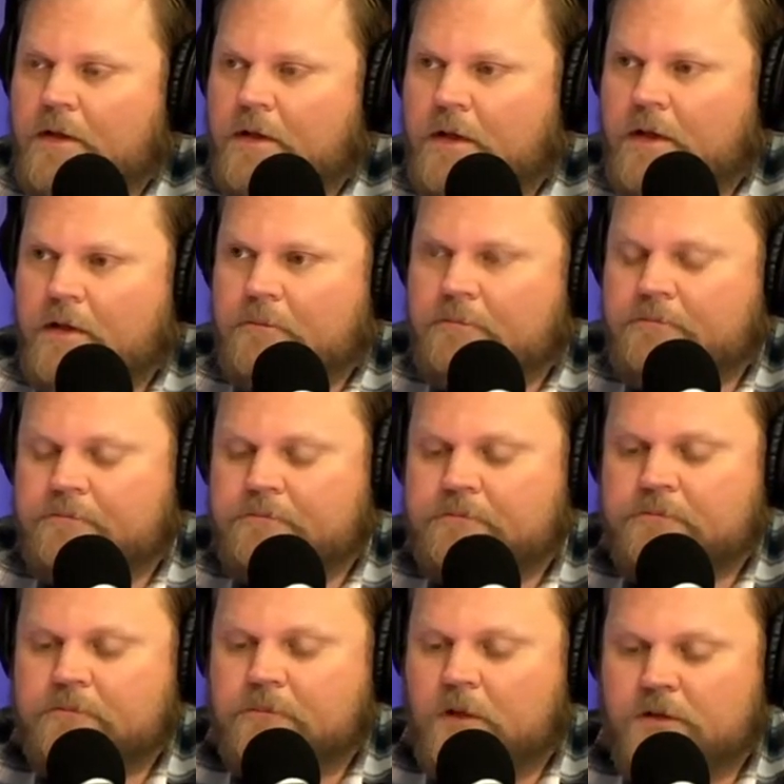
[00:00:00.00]
Um,
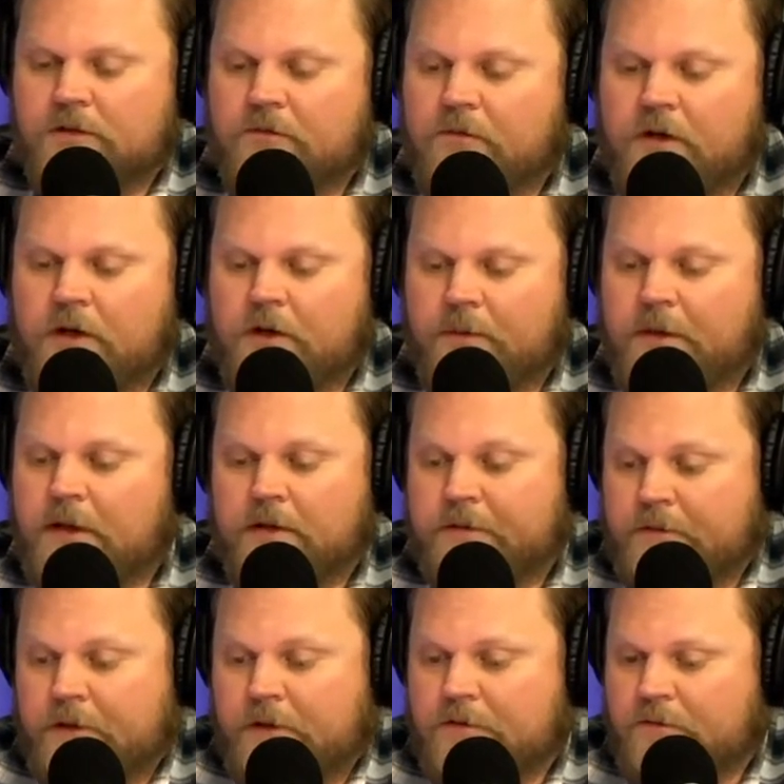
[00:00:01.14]
there's a there there's